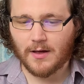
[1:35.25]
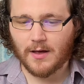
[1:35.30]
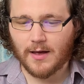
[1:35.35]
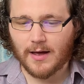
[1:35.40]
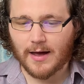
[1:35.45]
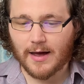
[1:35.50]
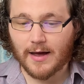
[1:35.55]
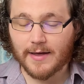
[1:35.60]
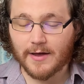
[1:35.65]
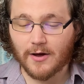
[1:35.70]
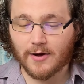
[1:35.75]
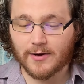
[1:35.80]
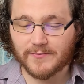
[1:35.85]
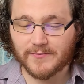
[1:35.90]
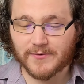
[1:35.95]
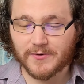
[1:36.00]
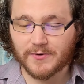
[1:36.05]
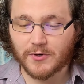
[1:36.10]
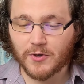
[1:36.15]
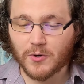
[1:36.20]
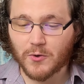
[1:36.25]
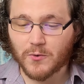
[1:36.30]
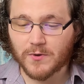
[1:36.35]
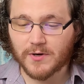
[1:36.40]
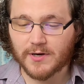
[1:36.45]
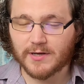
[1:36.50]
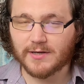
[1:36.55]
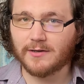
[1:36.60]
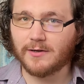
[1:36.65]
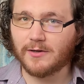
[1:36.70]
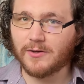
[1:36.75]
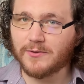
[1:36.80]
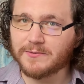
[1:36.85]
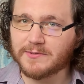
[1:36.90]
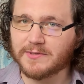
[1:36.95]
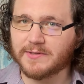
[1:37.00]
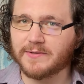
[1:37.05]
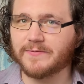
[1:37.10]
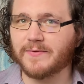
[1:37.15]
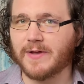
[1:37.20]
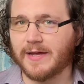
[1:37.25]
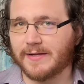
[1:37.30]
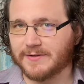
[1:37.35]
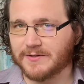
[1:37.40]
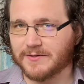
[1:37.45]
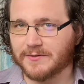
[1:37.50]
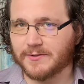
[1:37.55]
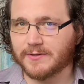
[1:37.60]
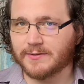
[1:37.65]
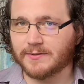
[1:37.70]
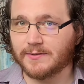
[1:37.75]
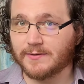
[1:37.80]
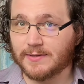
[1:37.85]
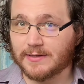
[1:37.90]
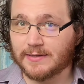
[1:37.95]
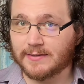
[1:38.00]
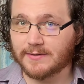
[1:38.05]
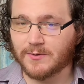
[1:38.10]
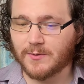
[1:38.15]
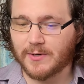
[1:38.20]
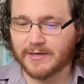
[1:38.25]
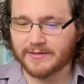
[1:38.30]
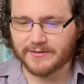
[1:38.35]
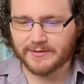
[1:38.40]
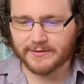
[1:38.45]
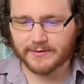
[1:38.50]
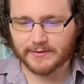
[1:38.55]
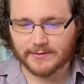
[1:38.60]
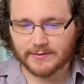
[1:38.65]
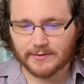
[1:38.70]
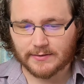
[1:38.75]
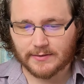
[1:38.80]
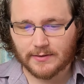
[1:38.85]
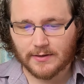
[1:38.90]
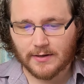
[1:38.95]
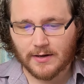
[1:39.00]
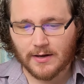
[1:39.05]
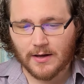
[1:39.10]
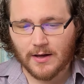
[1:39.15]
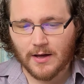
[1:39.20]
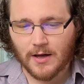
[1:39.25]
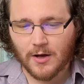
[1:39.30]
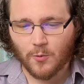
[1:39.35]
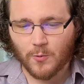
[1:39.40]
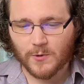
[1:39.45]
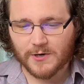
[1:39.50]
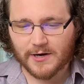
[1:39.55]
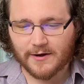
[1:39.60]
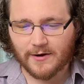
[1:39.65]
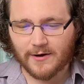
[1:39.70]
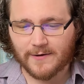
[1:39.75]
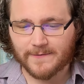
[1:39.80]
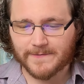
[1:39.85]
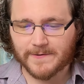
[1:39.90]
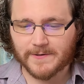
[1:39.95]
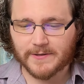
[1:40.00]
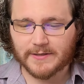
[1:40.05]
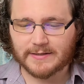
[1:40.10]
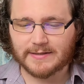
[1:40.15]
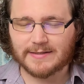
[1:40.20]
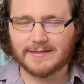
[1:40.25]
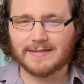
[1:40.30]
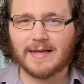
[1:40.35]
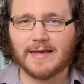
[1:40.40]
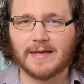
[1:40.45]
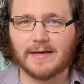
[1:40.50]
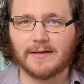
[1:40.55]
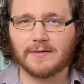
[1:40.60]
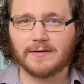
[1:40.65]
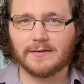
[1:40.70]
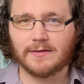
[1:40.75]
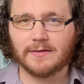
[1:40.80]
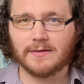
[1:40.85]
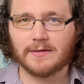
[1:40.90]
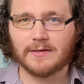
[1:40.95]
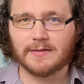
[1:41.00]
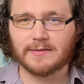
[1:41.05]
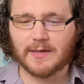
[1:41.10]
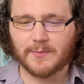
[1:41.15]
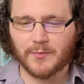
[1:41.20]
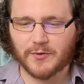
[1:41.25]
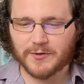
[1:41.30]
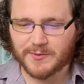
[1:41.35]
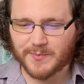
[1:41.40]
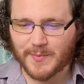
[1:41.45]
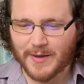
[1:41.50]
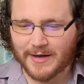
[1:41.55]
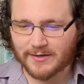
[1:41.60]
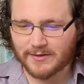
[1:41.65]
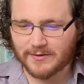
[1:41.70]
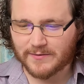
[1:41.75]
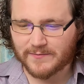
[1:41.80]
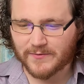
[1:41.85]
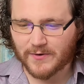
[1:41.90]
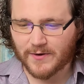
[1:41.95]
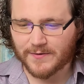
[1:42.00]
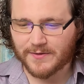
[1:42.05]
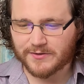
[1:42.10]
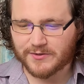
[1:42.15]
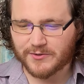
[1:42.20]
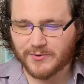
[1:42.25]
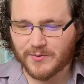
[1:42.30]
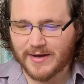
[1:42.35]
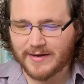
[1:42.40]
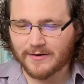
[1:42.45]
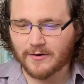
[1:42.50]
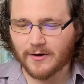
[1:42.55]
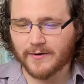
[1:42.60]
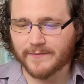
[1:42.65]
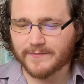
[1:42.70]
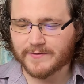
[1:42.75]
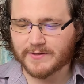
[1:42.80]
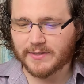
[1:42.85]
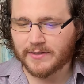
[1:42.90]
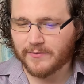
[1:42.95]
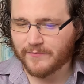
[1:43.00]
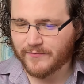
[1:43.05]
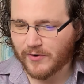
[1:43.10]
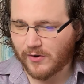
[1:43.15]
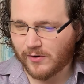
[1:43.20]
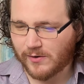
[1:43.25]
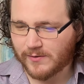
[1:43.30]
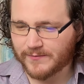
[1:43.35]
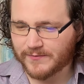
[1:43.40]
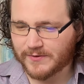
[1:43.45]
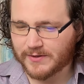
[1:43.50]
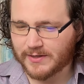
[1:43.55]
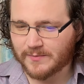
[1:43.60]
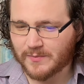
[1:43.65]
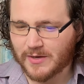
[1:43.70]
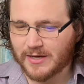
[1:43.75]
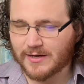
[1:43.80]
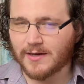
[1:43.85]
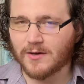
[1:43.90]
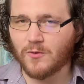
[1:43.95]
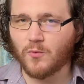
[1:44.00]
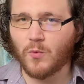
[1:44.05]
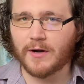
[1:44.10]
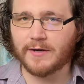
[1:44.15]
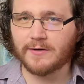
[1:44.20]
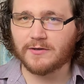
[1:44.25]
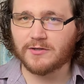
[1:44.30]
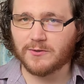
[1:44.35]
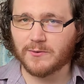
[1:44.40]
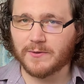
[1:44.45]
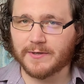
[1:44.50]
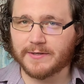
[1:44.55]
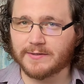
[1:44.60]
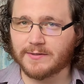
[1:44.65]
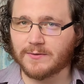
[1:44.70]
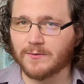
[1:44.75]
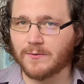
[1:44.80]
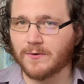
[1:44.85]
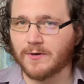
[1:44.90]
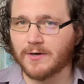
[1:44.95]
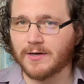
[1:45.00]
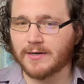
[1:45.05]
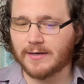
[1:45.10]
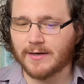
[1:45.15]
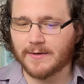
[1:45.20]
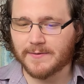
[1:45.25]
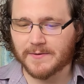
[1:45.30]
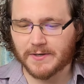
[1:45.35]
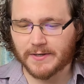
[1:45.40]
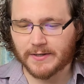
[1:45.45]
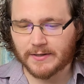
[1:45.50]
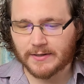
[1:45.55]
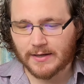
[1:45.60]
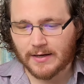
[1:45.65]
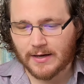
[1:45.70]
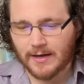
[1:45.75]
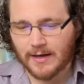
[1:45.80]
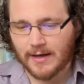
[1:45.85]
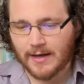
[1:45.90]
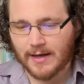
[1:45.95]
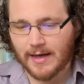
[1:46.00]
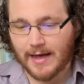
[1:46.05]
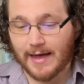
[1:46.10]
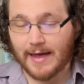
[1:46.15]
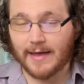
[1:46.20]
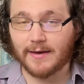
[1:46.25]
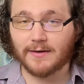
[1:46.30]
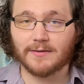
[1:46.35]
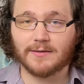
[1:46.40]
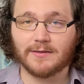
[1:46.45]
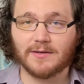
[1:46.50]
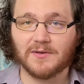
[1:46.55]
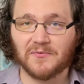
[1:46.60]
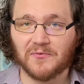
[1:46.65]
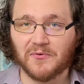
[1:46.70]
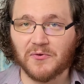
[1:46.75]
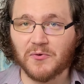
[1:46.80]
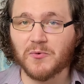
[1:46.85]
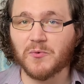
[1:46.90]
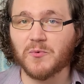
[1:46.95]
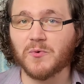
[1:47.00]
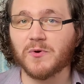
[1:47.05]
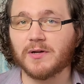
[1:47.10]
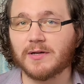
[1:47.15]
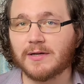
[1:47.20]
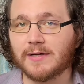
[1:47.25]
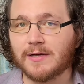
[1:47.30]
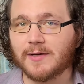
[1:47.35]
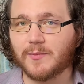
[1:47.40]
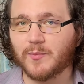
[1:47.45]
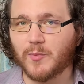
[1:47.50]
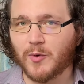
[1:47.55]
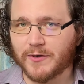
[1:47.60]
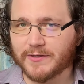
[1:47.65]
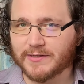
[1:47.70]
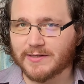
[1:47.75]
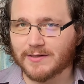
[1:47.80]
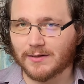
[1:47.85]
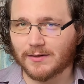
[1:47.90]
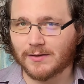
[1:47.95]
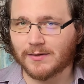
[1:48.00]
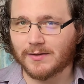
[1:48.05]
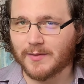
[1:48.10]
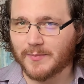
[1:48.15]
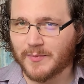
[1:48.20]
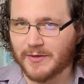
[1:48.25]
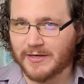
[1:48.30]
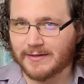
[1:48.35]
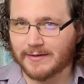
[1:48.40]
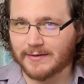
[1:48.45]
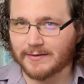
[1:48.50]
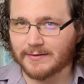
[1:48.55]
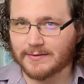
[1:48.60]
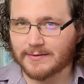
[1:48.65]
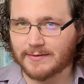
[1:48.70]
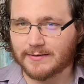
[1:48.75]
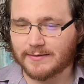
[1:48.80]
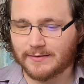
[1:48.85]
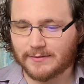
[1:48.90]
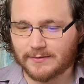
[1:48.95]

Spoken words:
I offer no conclusive answers to these questions. What I offer instead is a perspective on the trade-offs involved in making one choice or another, and a few personal opinions.